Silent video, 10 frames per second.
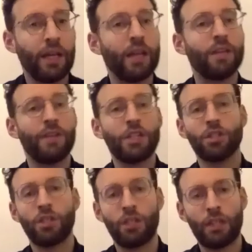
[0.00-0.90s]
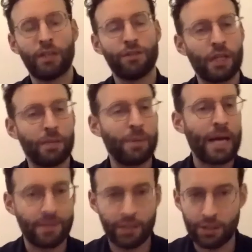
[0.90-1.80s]
And eventually, if the
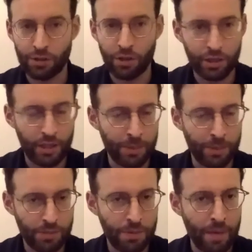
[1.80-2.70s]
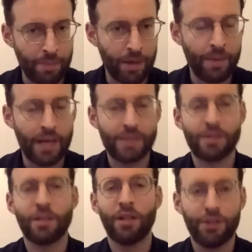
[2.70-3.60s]
capacity is no longer able to be met by a bus,
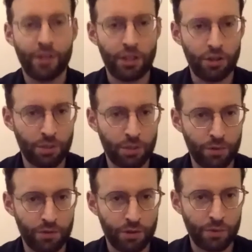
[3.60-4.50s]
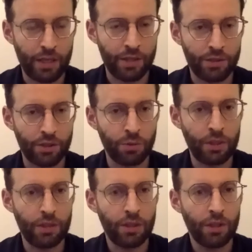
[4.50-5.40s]
then you can move to rail. So
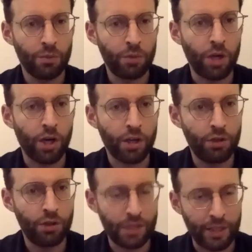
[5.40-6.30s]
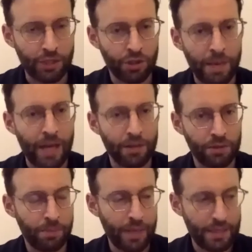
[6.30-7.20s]
we are going to use electric
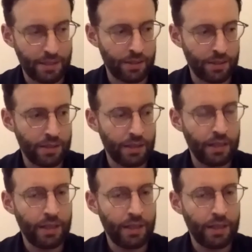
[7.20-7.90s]
battery buses.